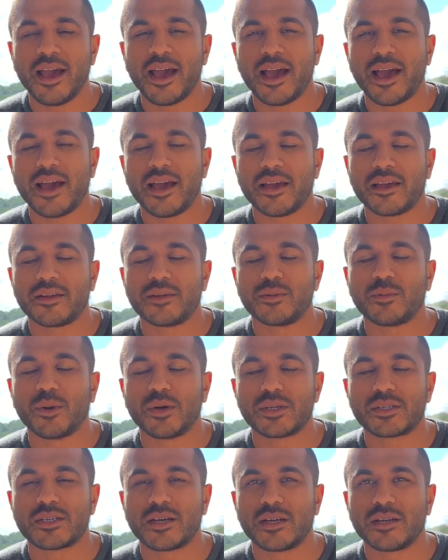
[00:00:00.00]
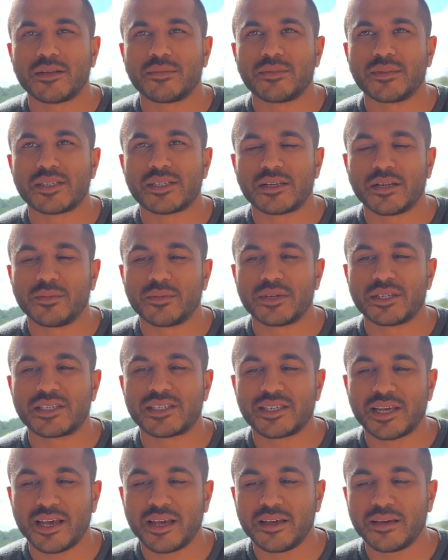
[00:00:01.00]
and what time the sun would
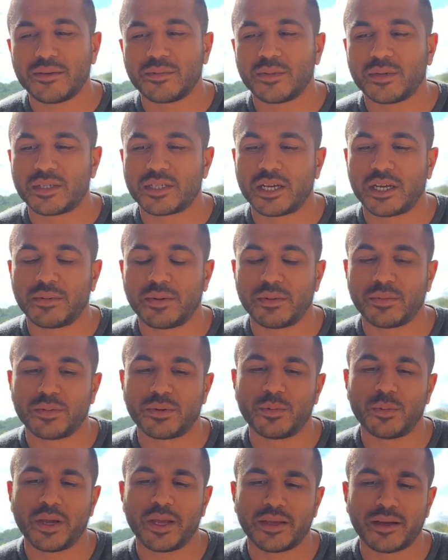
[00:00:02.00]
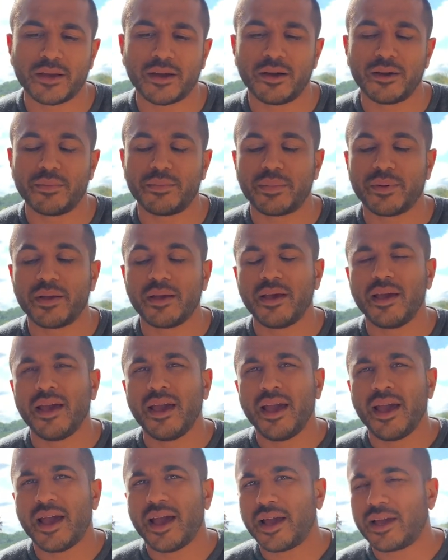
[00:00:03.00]
set, what time it would wake up,
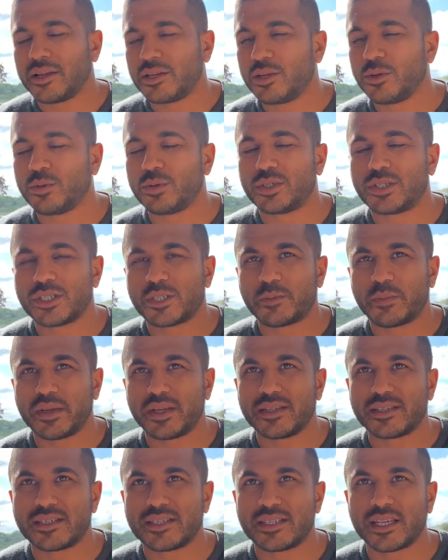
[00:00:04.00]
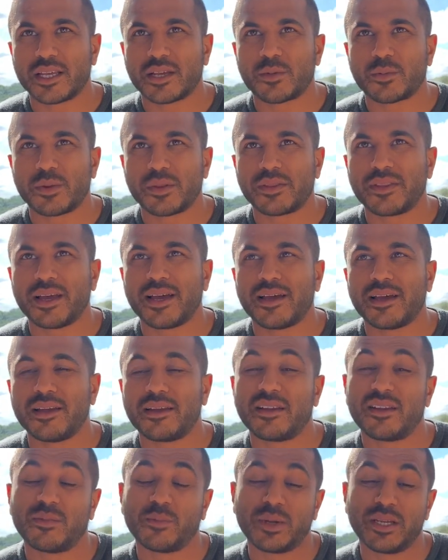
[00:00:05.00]
and you would just be in sync with that. And
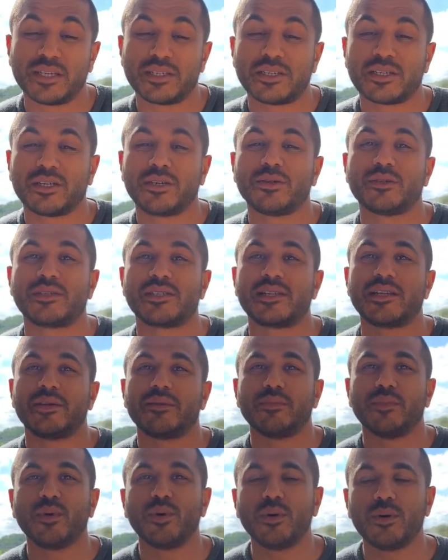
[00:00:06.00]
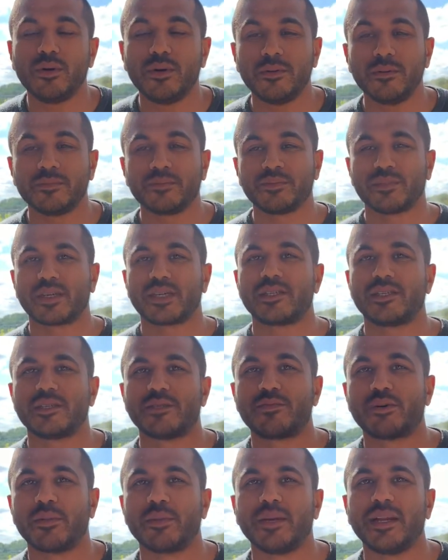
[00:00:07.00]
in winter you'd sleep more because there's
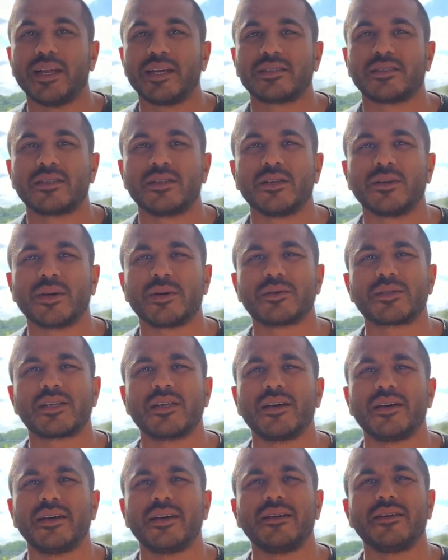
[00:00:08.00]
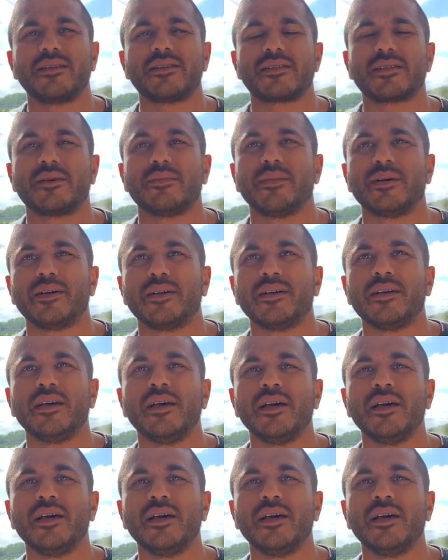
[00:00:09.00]
probably less to do outside. Summer